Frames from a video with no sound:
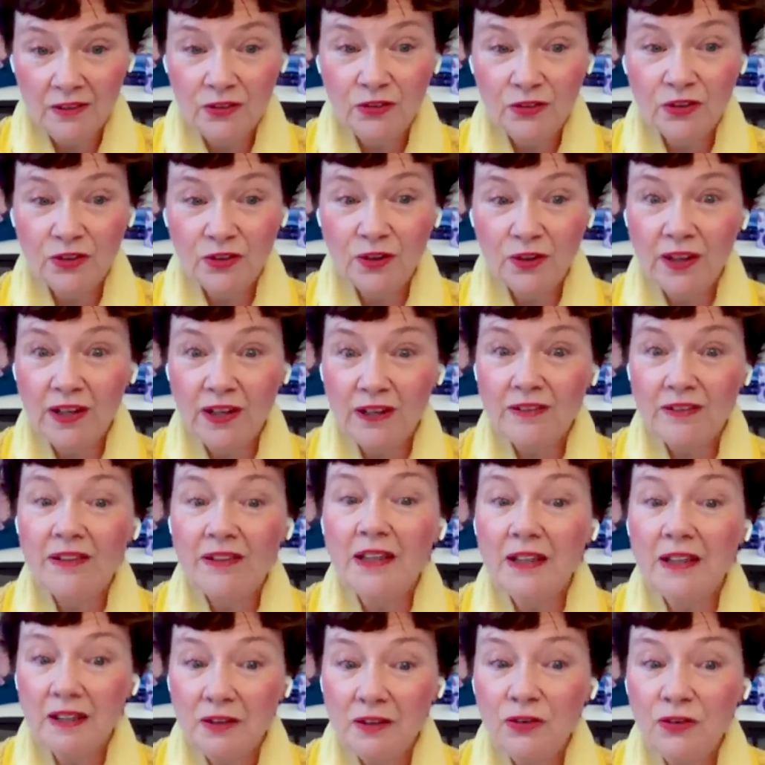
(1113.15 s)
so that
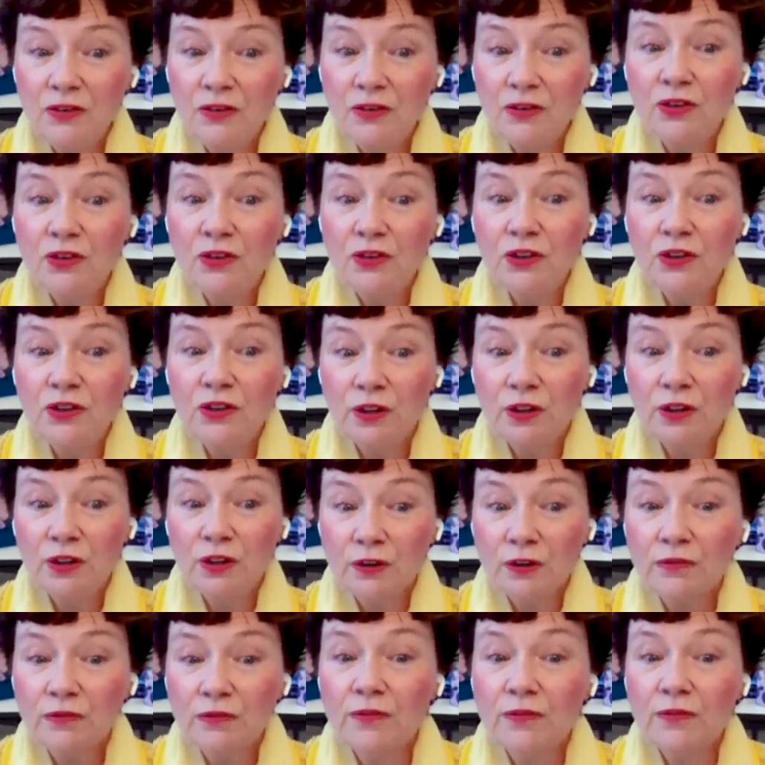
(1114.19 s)
it's
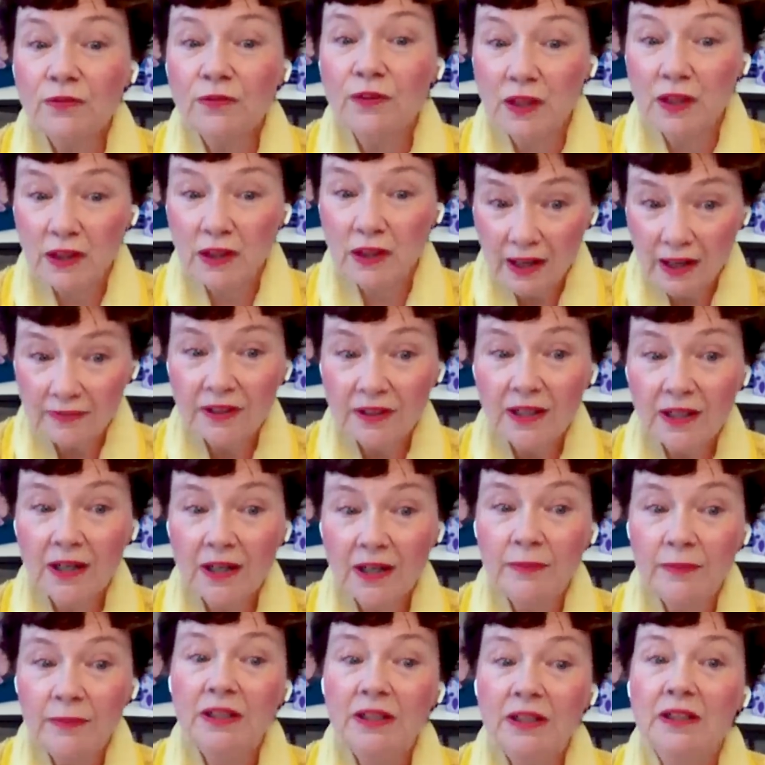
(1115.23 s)
easier for the love to
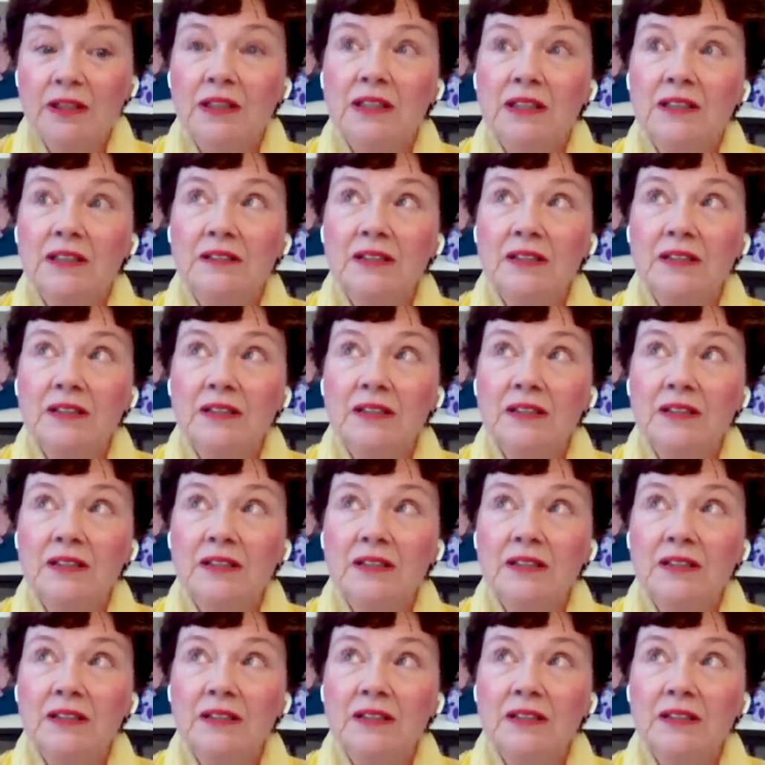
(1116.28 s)
come in.